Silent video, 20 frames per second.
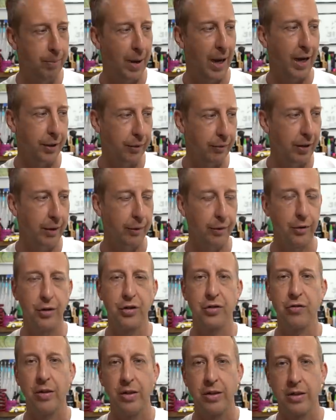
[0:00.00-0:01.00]
battered around on the
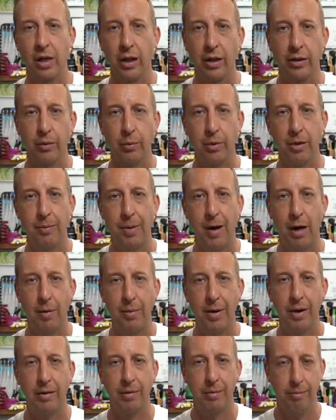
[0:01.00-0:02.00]
streets of London with a
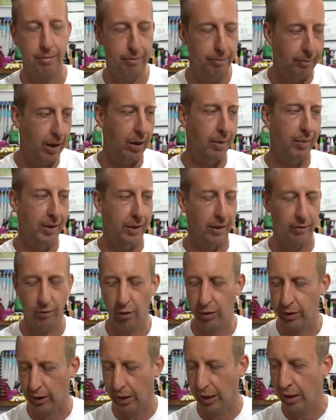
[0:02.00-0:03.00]
paramedic
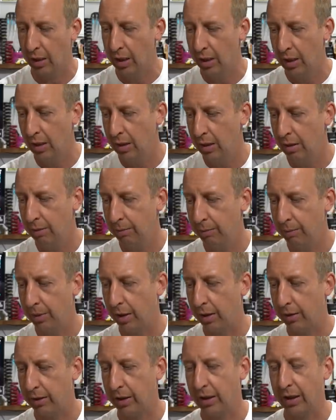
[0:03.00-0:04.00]
riding it.
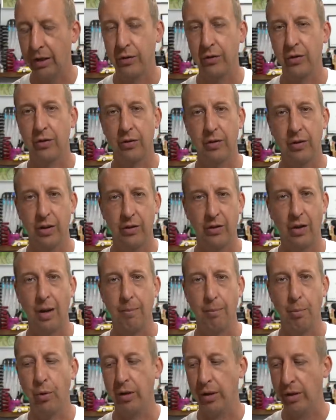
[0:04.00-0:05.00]
But I think that's the
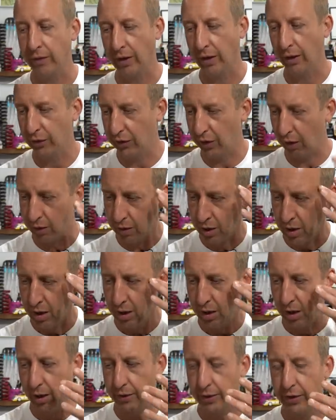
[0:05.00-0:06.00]
exact point of it. So
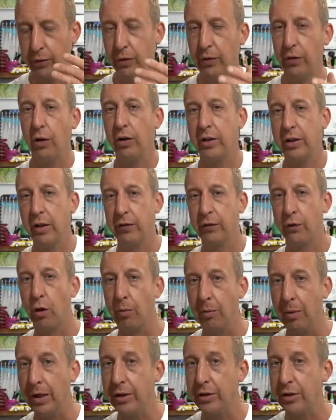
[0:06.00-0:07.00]
this was the idea of
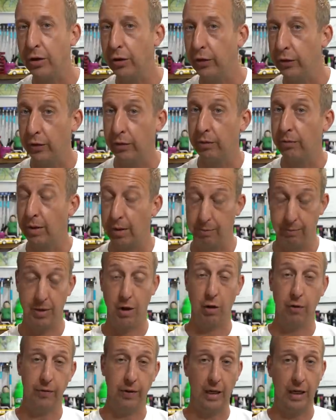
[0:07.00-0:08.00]
Tom Lynch, who's
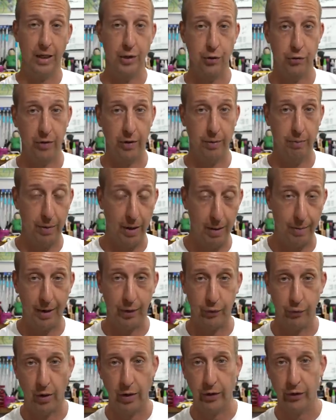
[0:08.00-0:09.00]
himself a legendary
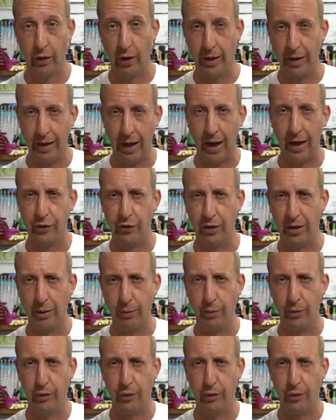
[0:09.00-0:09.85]
BMX racer, and he actually